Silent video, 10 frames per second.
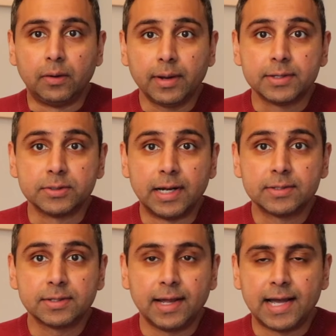Okay, so now
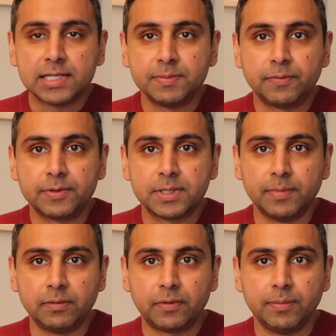it's going to ask me for
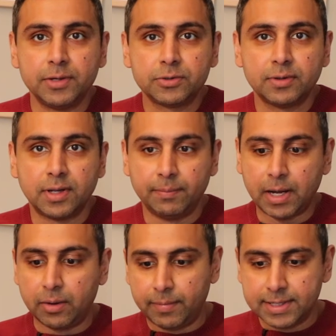some information
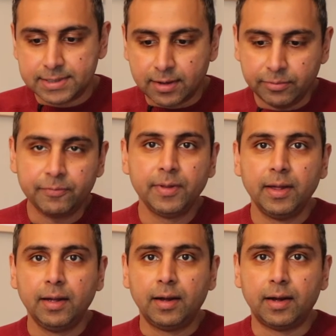about myself.
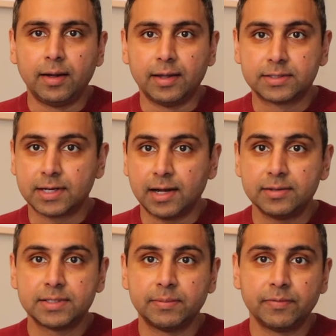It's
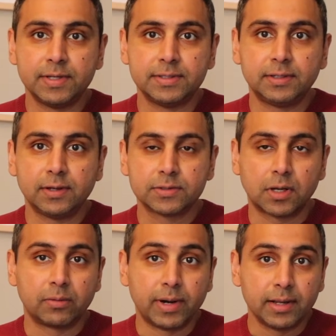gotten some of these details
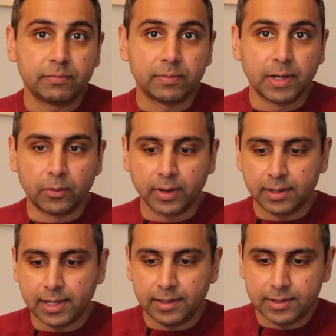already from my
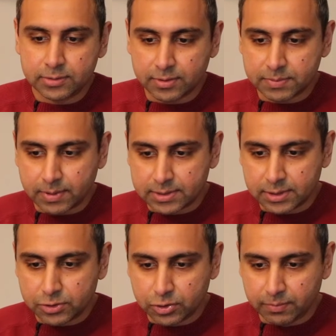ORCID ID, so this
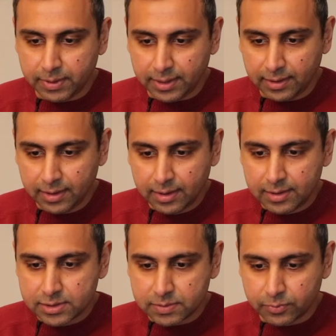process should be
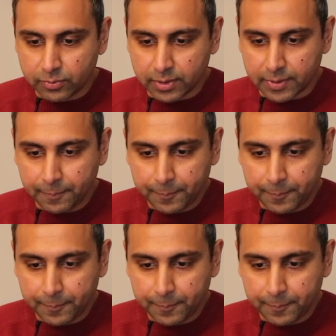smoother.